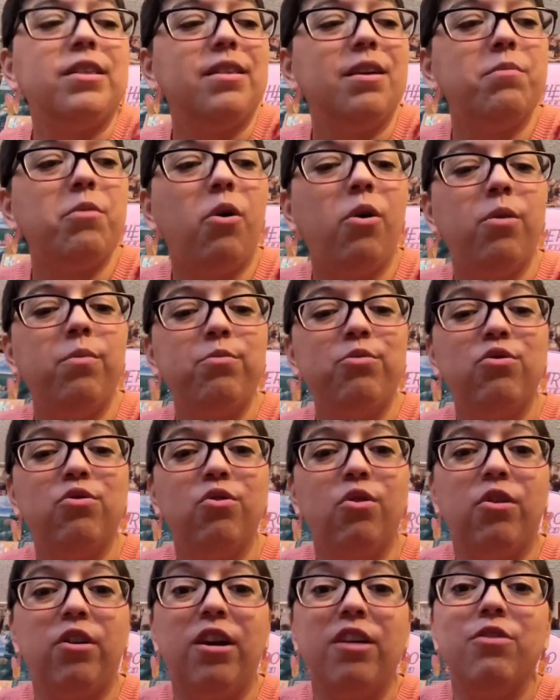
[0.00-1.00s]
some home
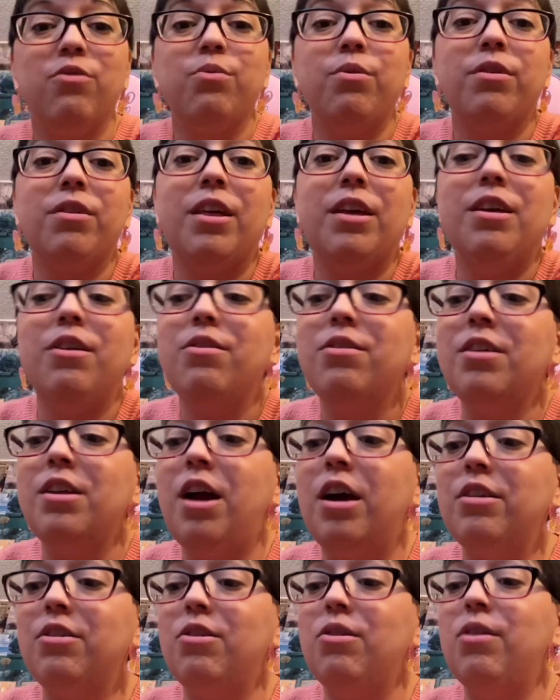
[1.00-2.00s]
storage where they used to
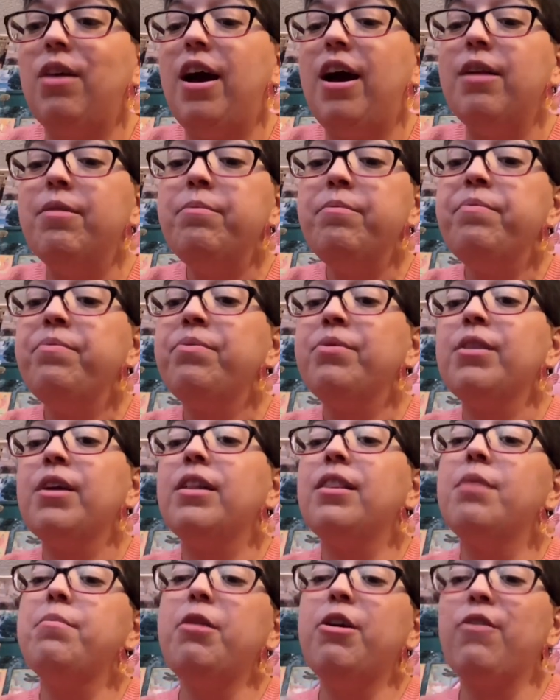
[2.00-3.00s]
not do that.
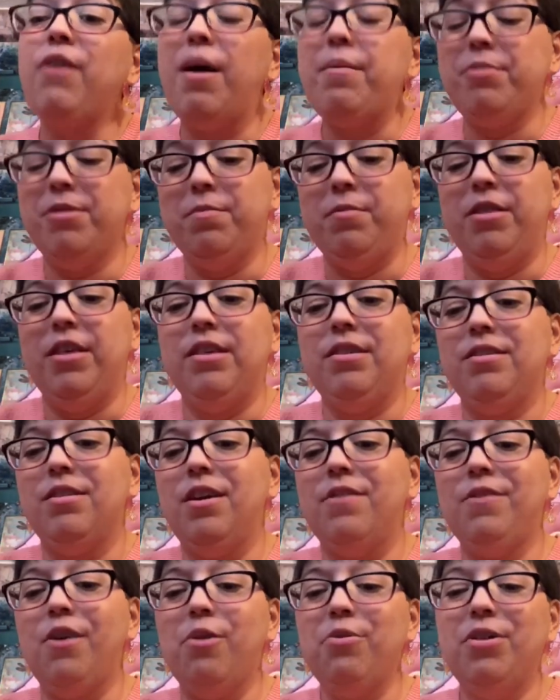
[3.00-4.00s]
Let me grab some of this
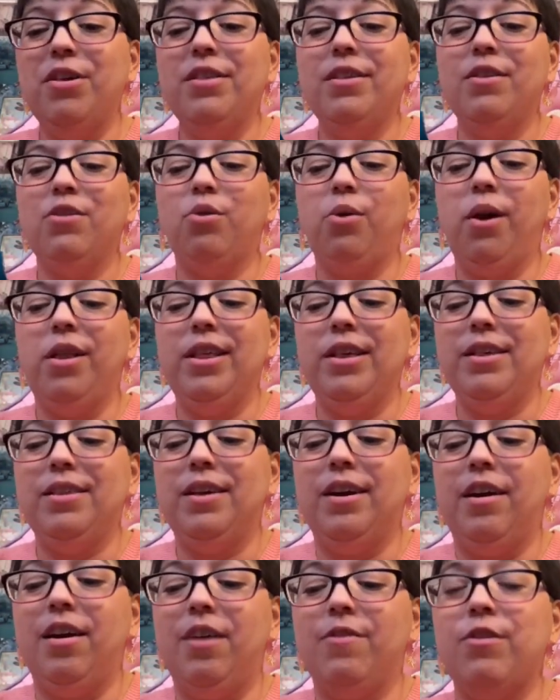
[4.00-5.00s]
stuff. Oh, this is toilet
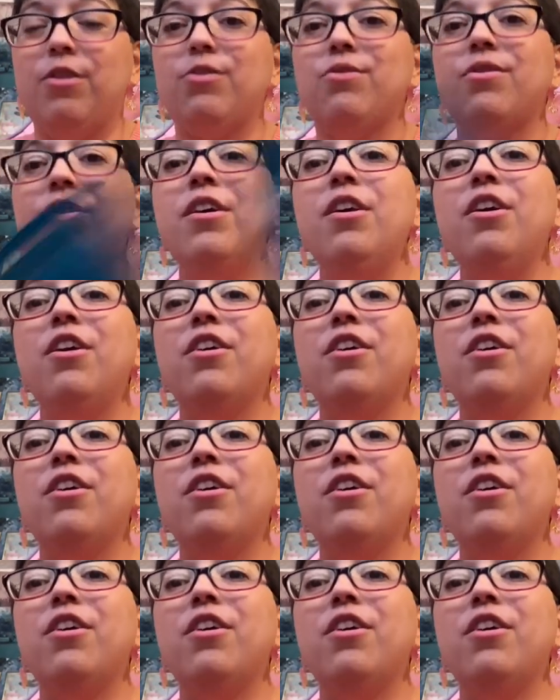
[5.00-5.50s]
seat covers.